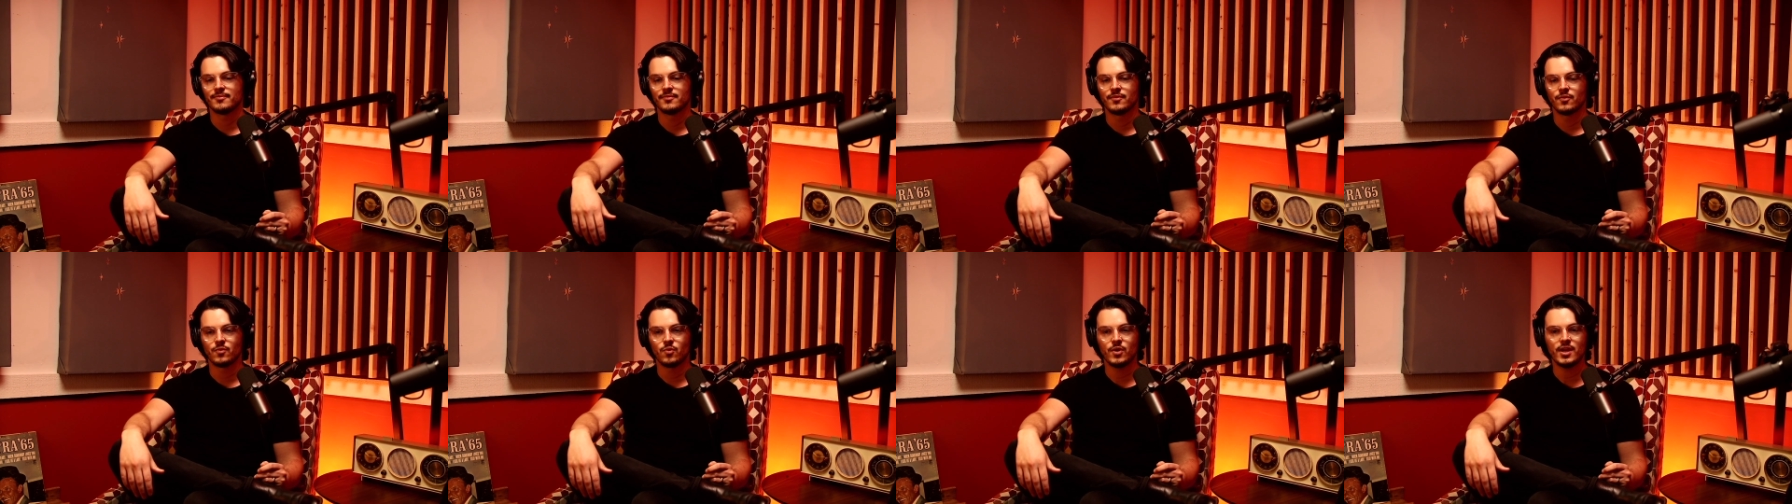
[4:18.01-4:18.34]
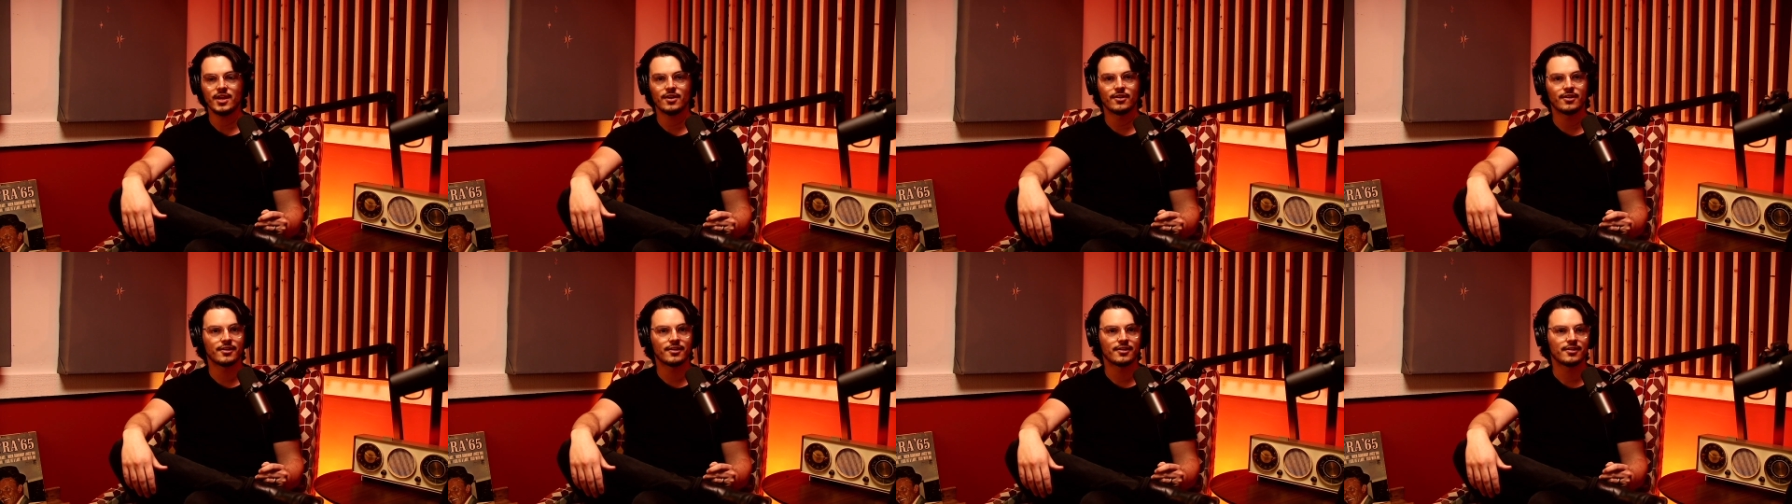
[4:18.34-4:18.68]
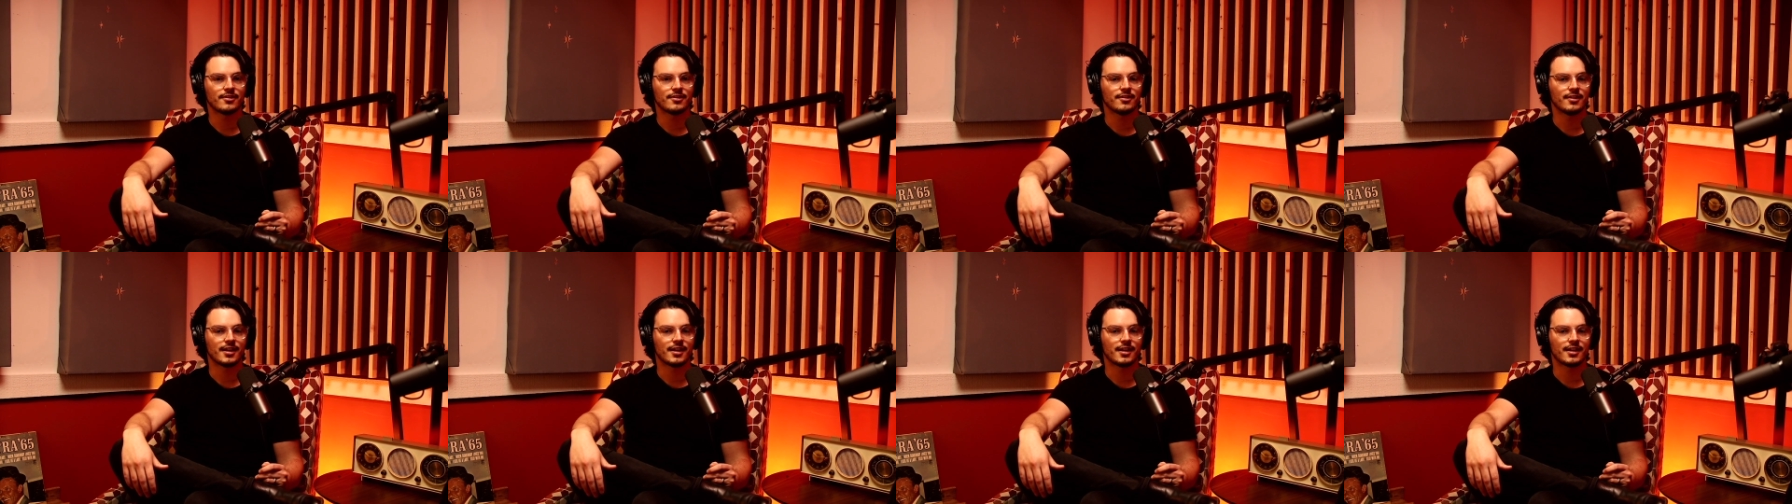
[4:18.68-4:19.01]
We
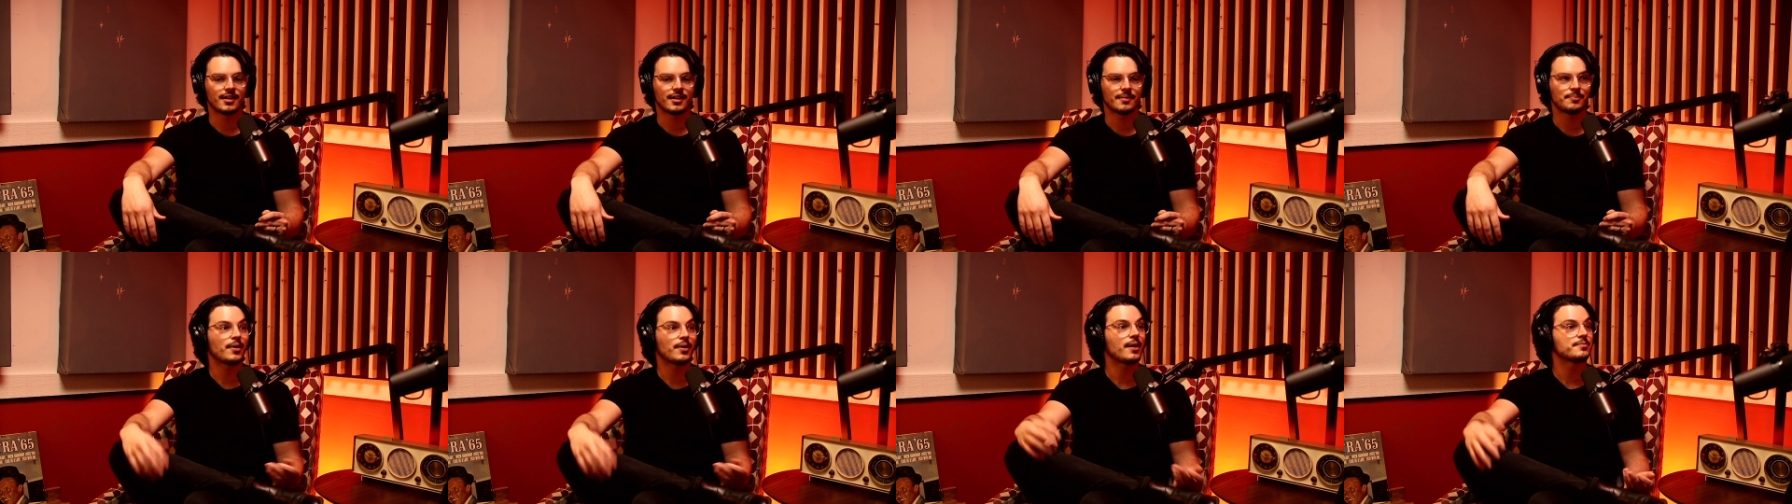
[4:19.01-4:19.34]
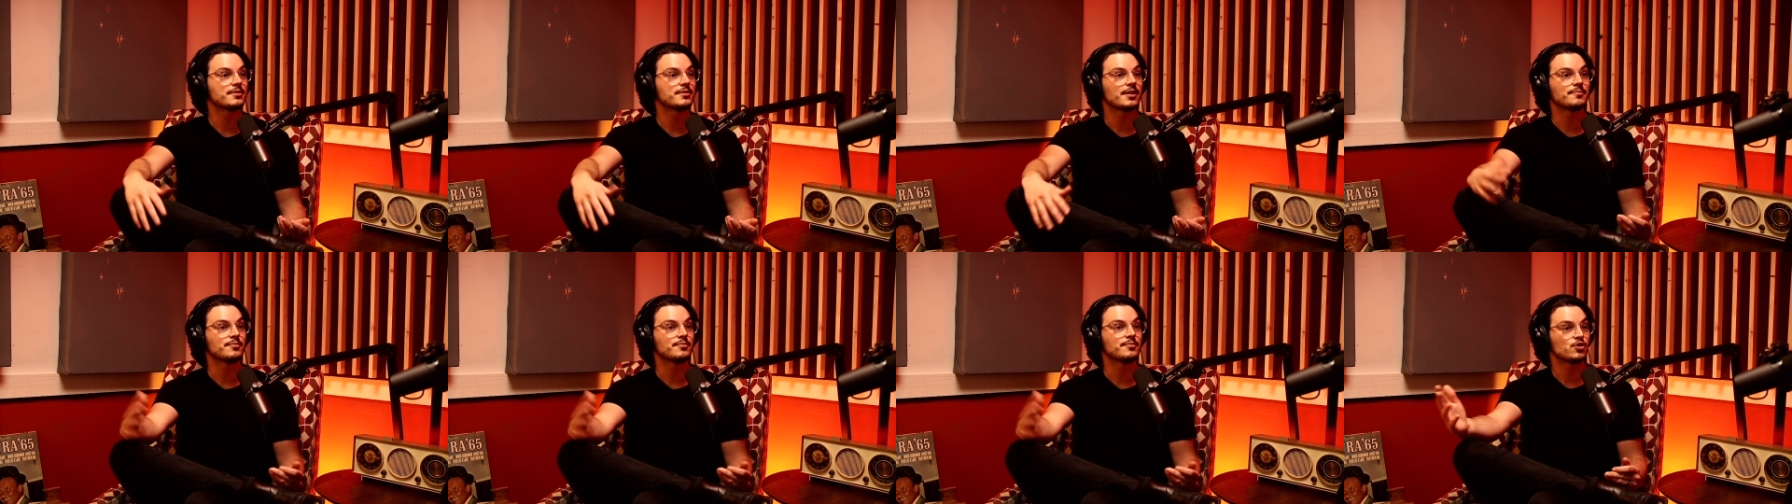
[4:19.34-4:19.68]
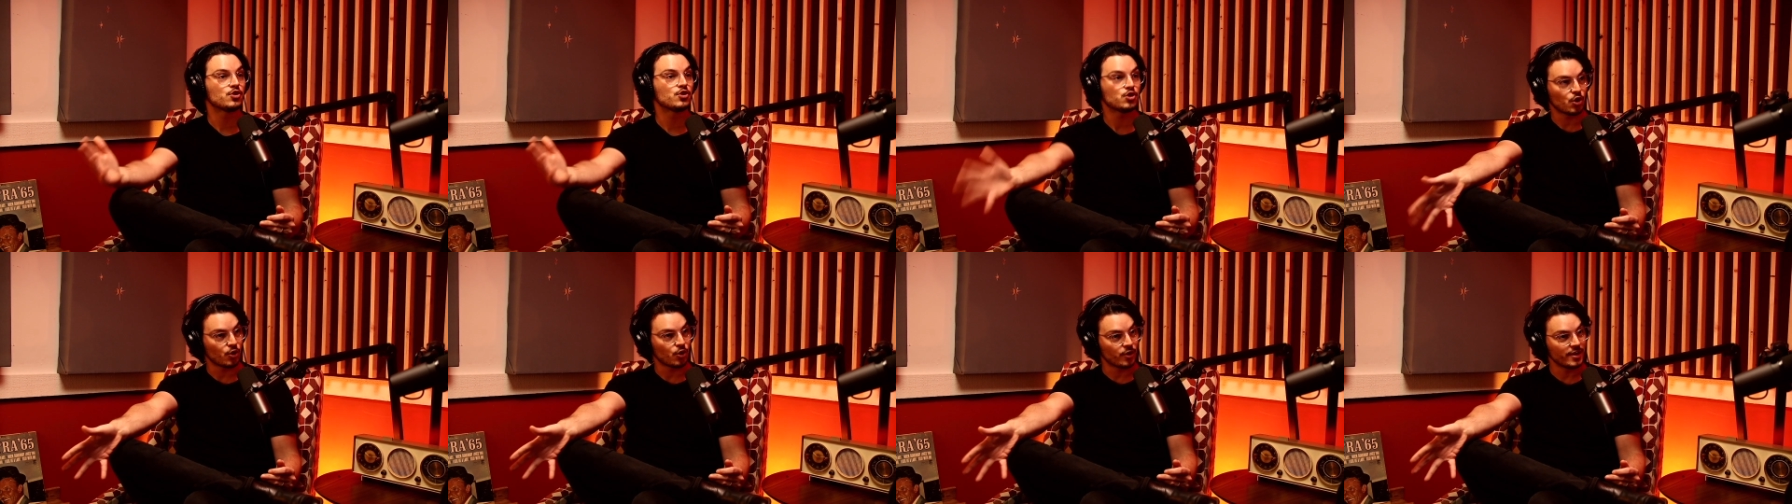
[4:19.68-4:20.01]
are Primetime
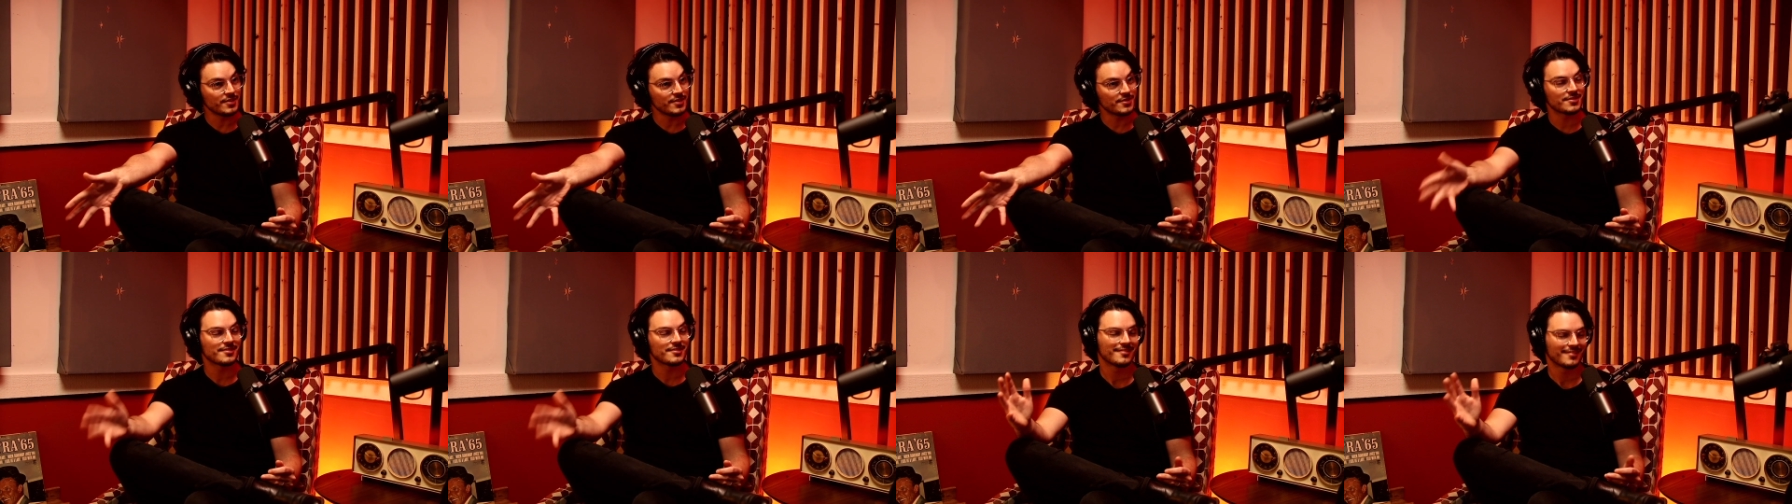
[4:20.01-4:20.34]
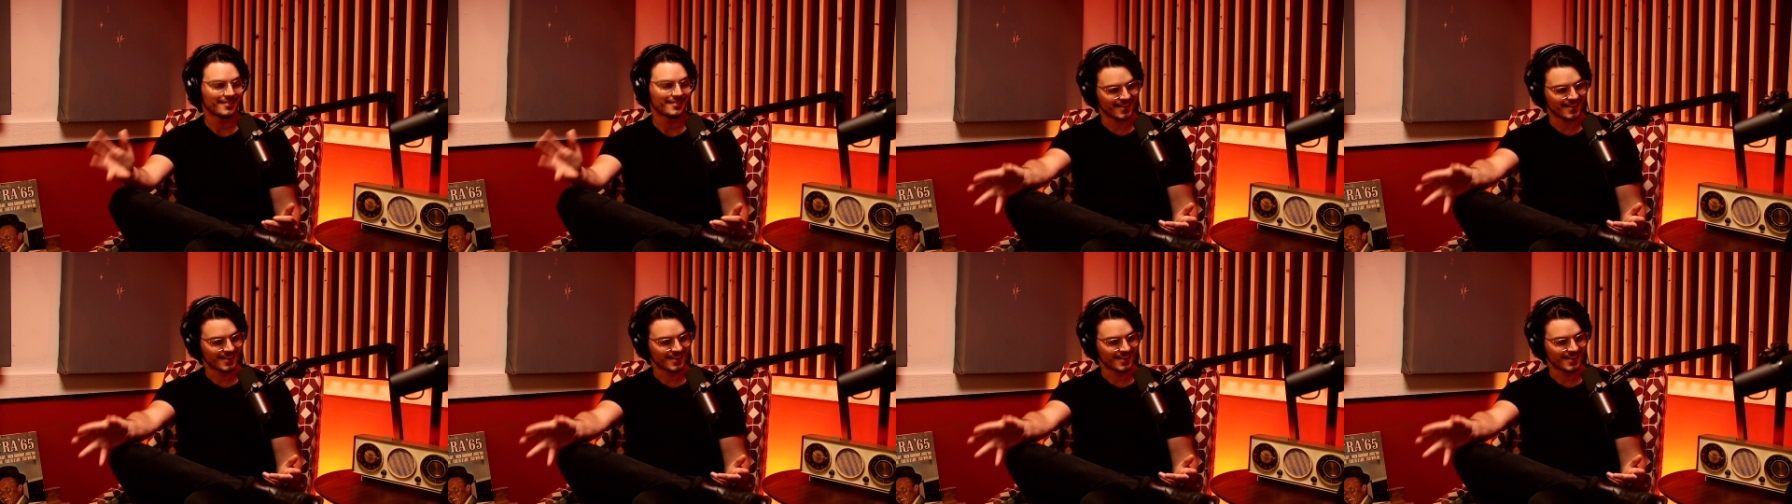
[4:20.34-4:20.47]
Toys.